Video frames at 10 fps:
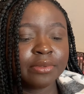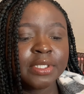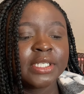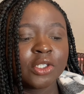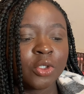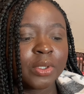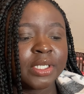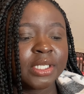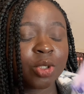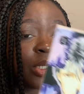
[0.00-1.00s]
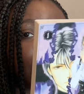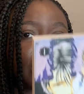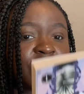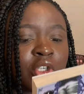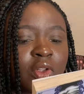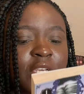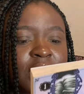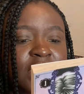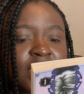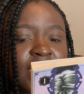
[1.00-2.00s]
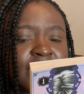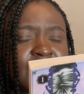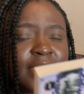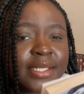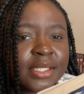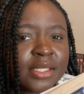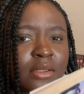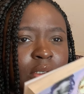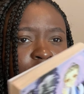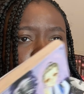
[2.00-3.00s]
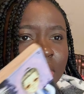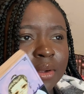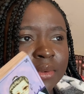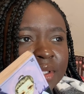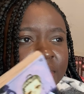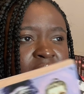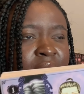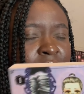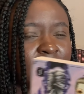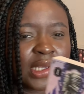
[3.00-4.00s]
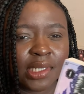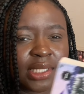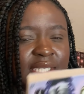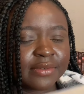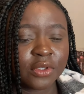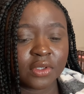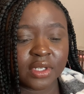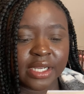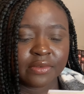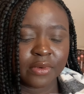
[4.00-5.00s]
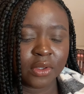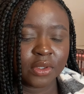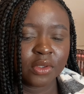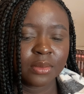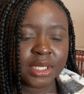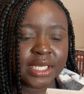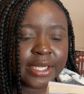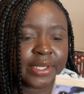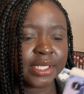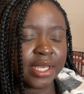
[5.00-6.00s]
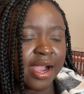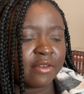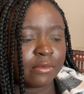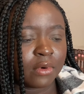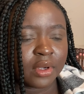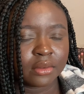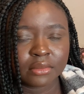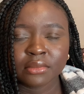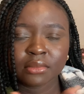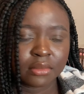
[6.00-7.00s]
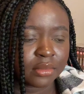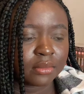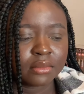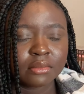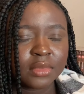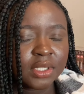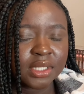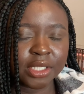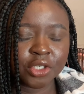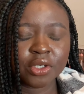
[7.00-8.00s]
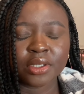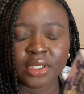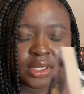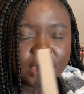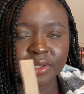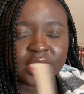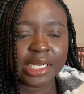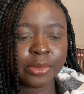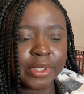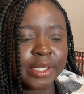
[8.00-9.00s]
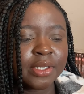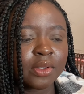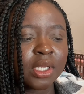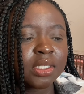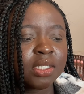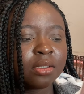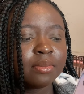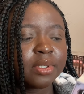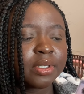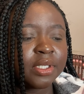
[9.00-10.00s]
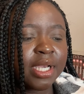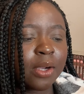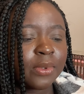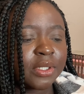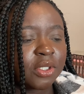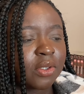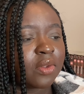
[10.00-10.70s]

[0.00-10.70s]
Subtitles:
I really enjoyed it, so I would like to collect it. I think it's short with like 7 to 9 volumes, and I already have one. This section is series I'm already collecting, but yeah, I wanted to